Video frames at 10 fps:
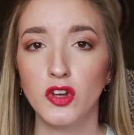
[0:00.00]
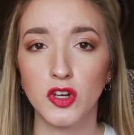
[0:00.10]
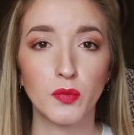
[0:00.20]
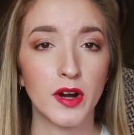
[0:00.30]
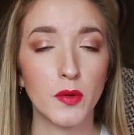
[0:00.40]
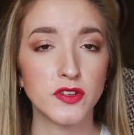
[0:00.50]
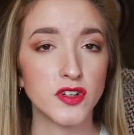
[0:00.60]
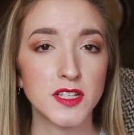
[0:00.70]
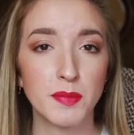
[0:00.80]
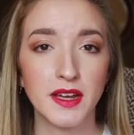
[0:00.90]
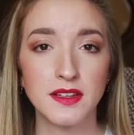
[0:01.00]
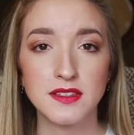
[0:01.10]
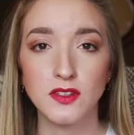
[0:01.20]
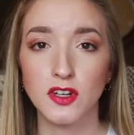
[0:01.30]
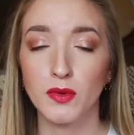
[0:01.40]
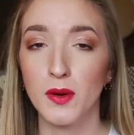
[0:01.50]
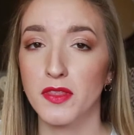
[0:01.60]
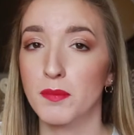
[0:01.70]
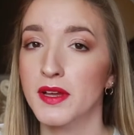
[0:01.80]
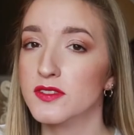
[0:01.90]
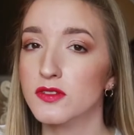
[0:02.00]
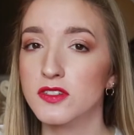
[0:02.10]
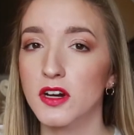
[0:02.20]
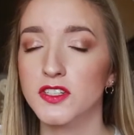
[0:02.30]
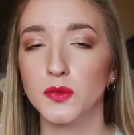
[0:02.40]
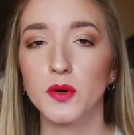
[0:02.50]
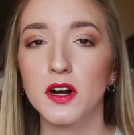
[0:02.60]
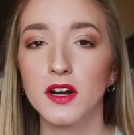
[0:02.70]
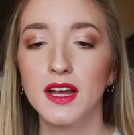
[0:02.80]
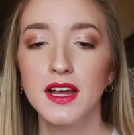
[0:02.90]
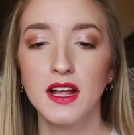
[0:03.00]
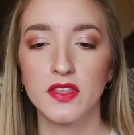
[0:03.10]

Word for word: you can wear it with dress pants, you can wear it with a pencil skirt to work.